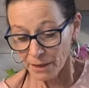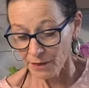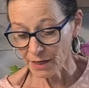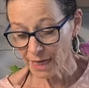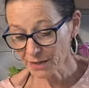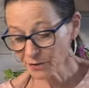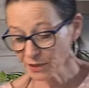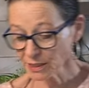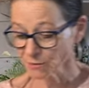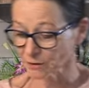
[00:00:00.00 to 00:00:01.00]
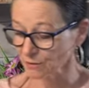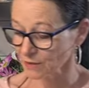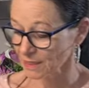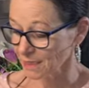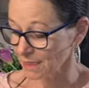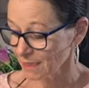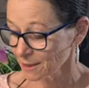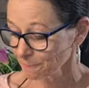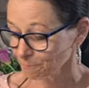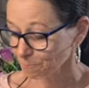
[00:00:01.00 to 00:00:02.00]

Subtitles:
the length is 15